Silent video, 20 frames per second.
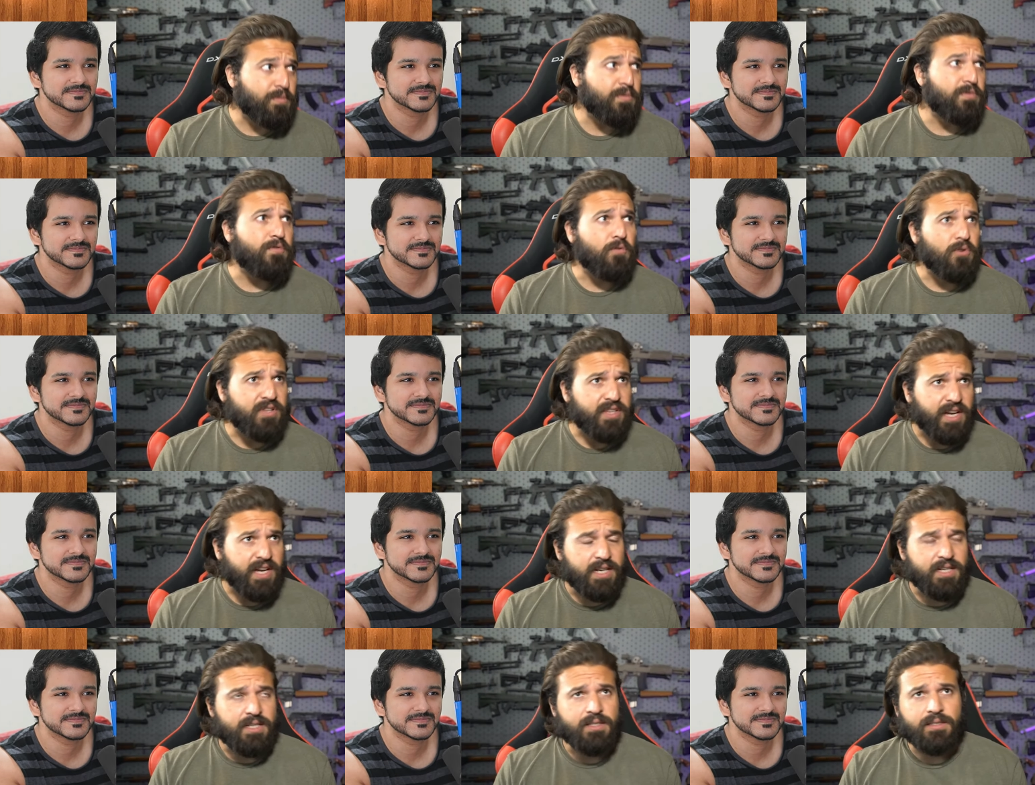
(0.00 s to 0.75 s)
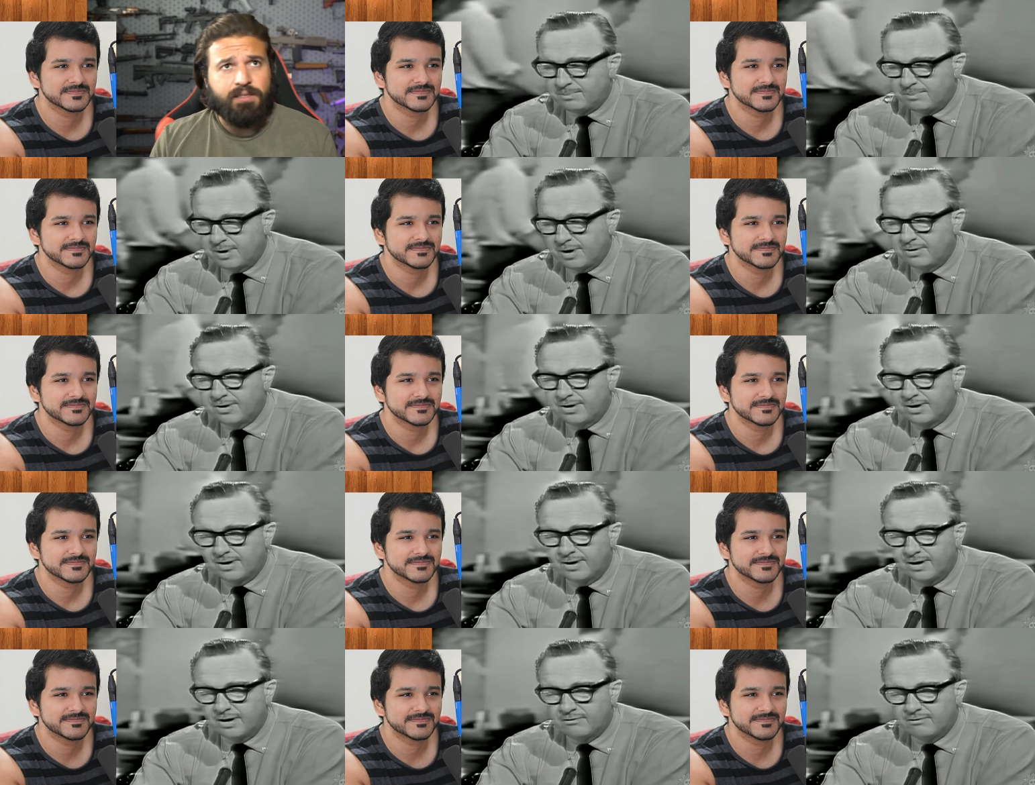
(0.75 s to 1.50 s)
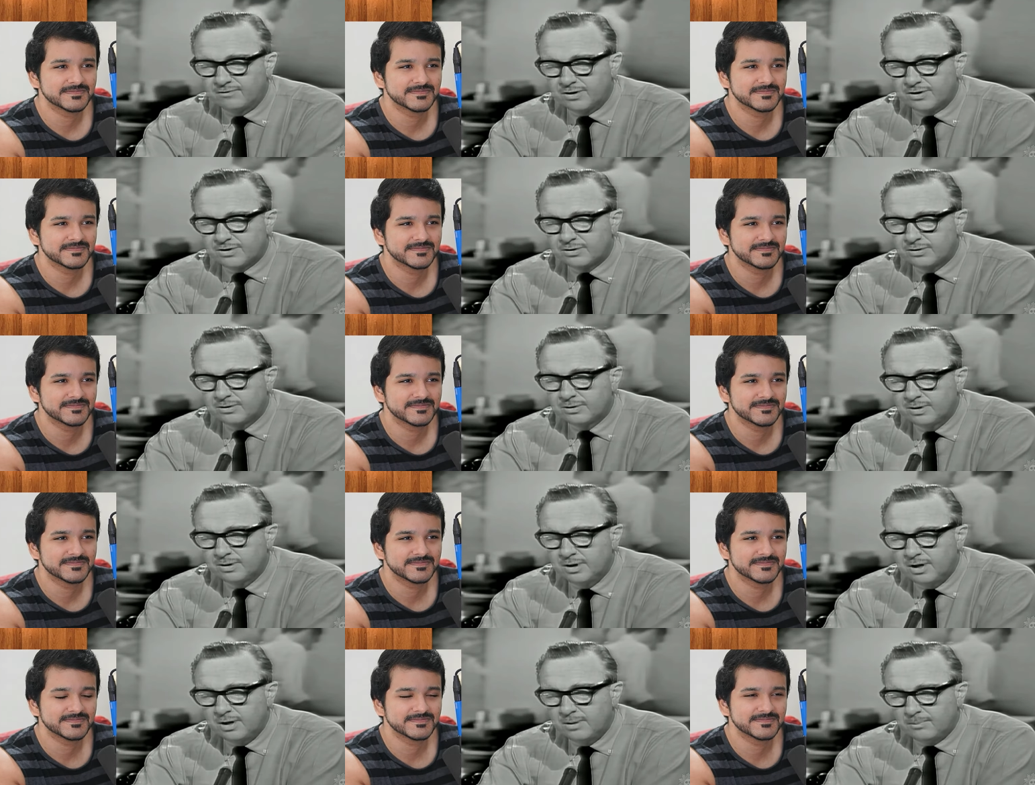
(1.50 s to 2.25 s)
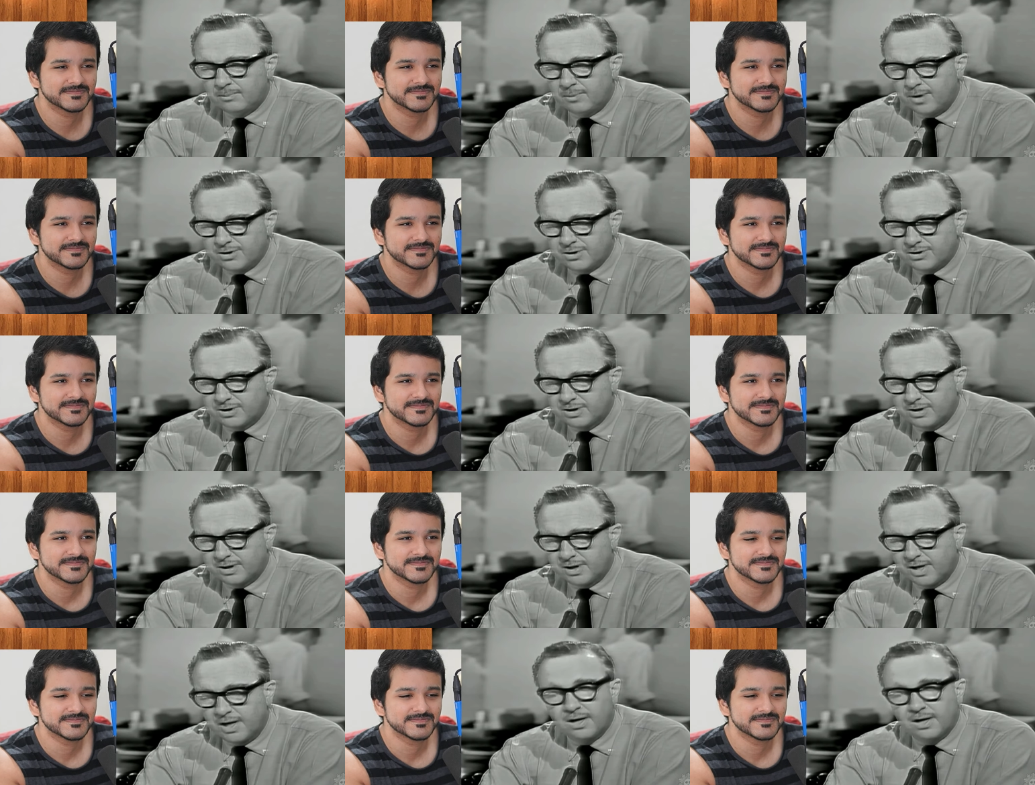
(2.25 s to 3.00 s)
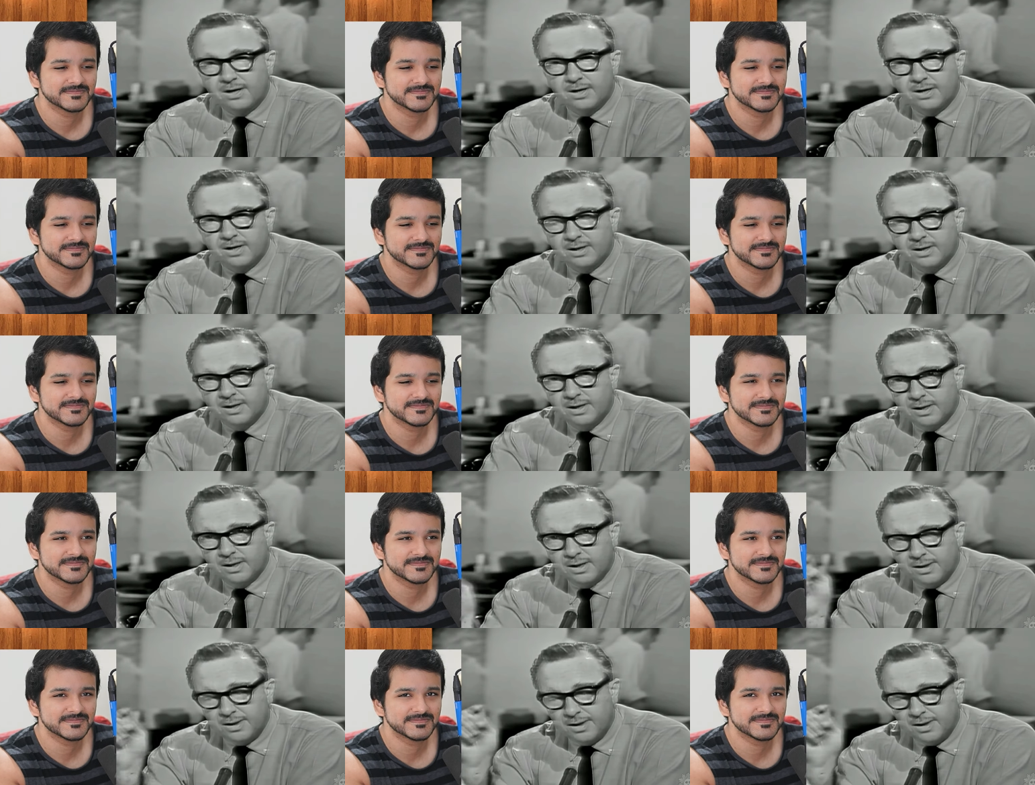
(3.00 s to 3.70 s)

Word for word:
Speaker 1: before that. Apparently official, President Kennedy